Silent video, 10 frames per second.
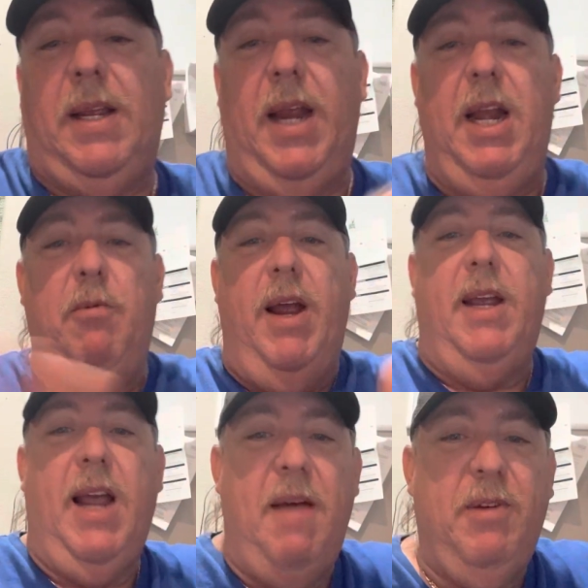Anyway,
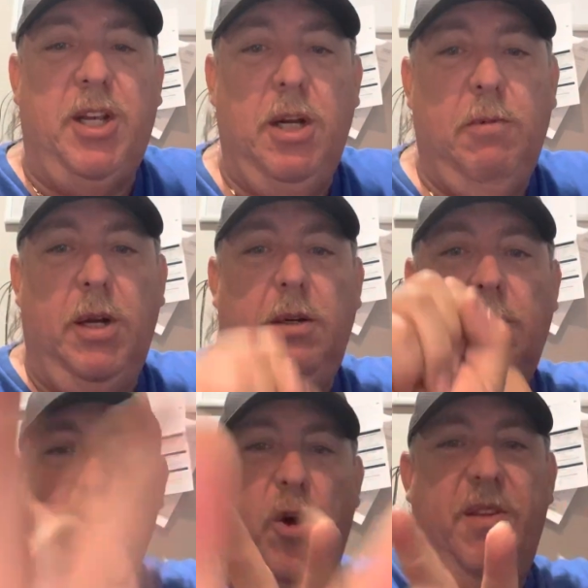have a good one.
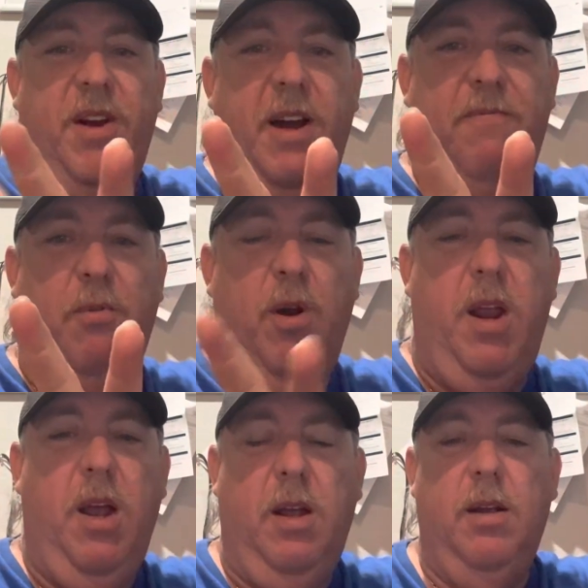We're there for
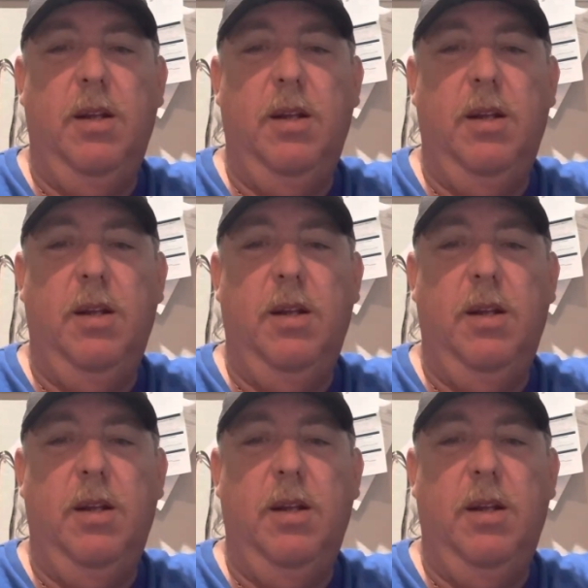you.